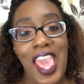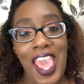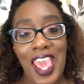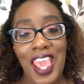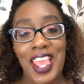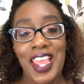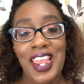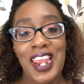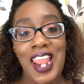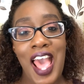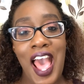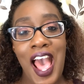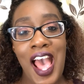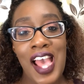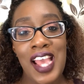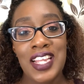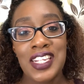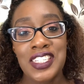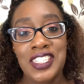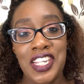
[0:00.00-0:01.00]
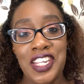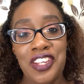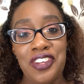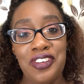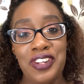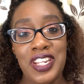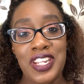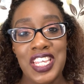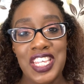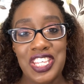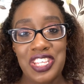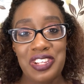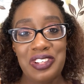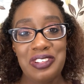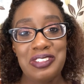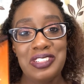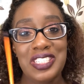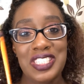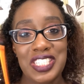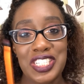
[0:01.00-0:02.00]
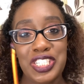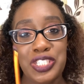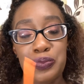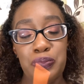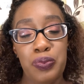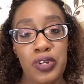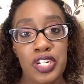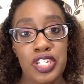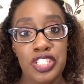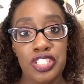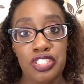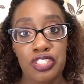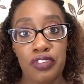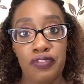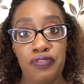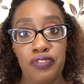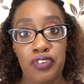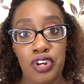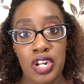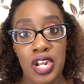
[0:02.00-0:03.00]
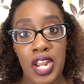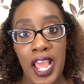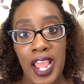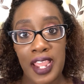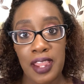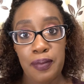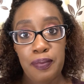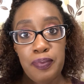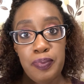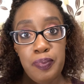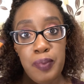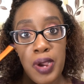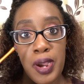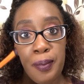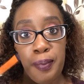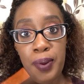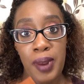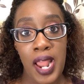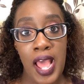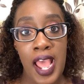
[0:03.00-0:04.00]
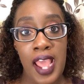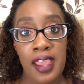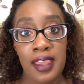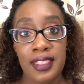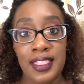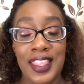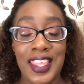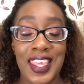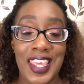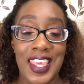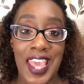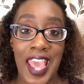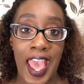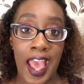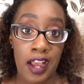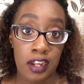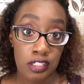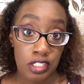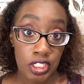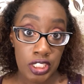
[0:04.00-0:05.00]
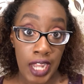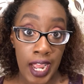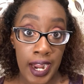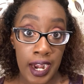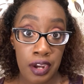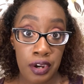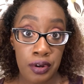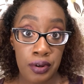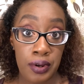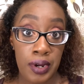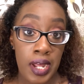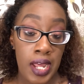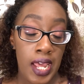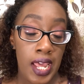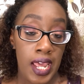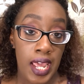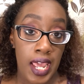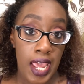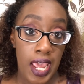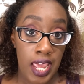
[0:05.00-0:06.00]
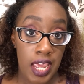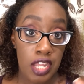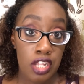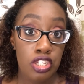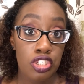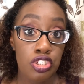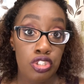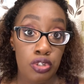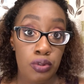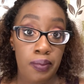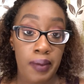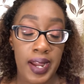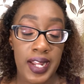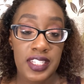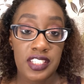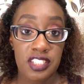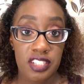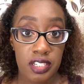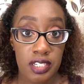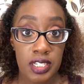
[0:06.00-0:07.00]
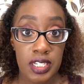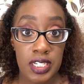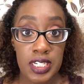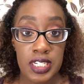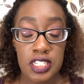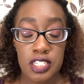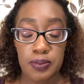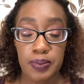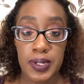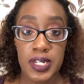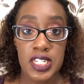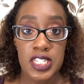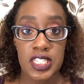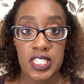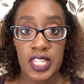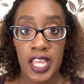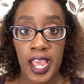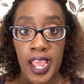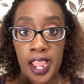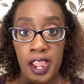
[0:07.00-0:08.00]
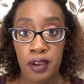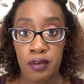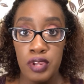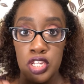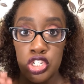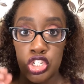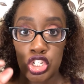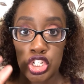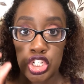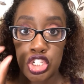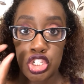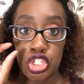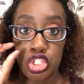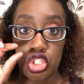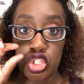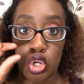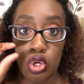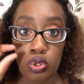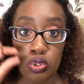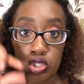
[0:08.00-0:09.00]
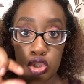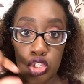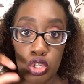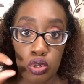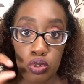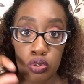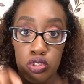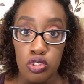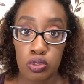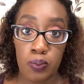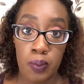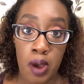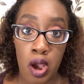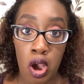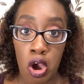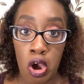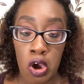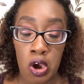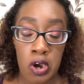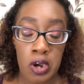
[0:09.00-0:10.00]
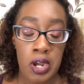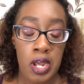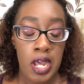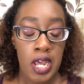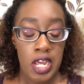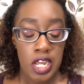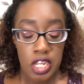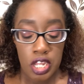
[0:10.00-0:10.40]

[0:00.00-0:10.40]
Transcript: And I genuinely use this brush for like applying the eyeshadow into my tear ducts because that area is just so small.